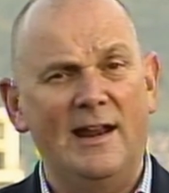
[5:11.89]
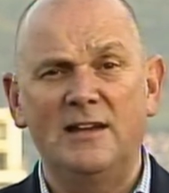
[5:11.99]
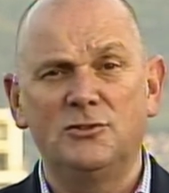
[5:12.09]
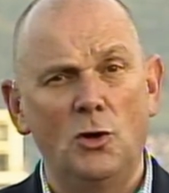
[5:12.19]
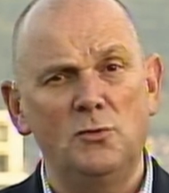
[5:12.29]
And
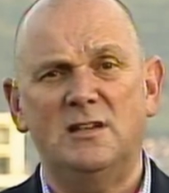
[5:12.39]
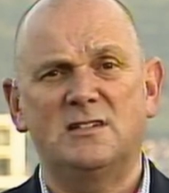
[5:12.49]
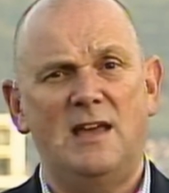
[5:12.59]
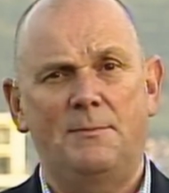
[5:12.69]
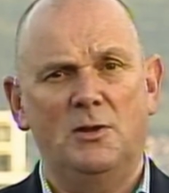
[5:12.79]
I don't
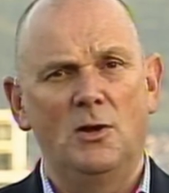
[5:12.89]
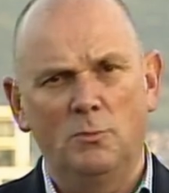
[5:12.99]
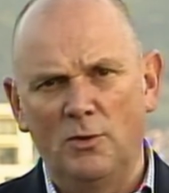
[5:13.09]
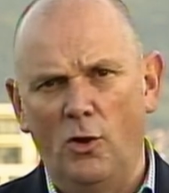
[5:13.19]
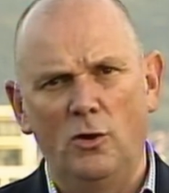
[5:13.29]
accept,
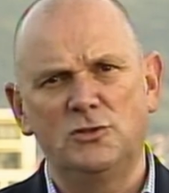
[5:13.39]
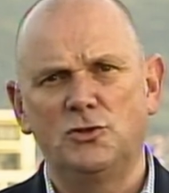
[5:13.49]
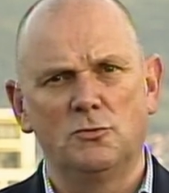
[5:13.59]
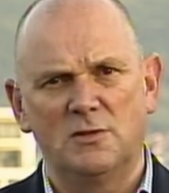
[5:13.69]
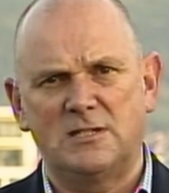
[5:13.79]
with all
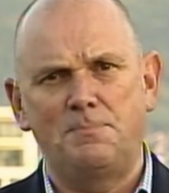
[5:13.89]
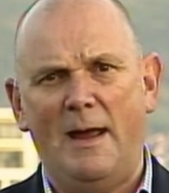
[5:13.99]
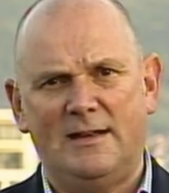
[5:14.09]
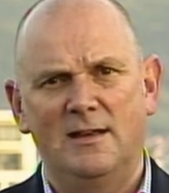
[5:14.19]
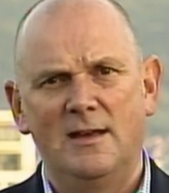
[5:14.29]
due
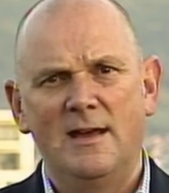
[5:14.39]
respect,